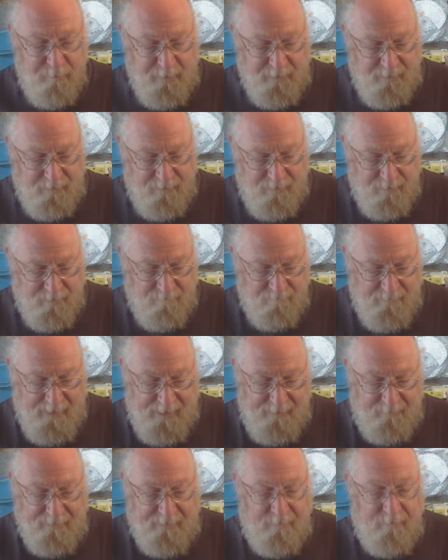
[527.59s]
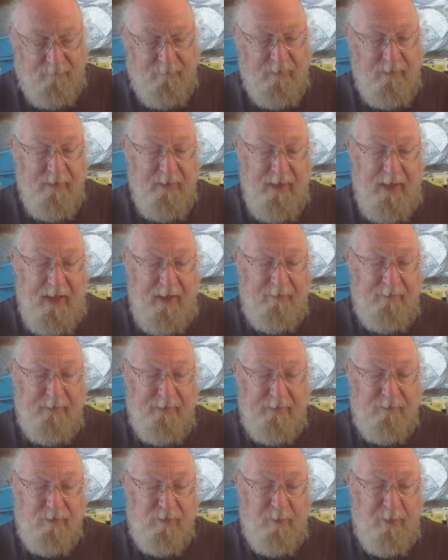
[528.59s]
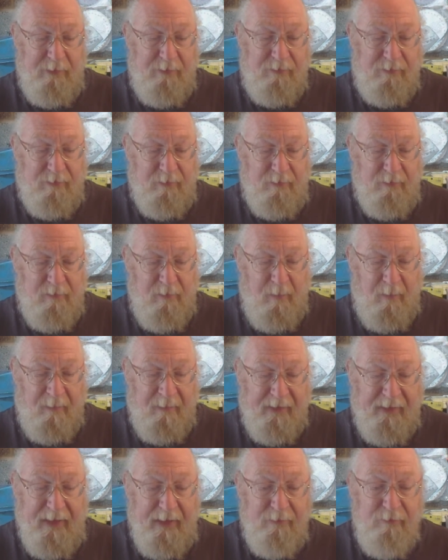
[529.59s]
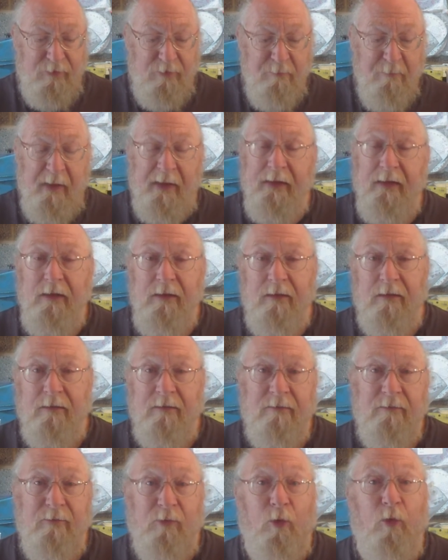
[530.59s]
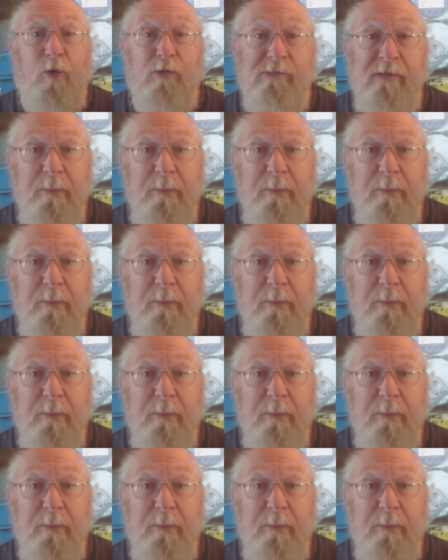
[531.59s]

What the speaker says: But anyway, and the last question, can you make or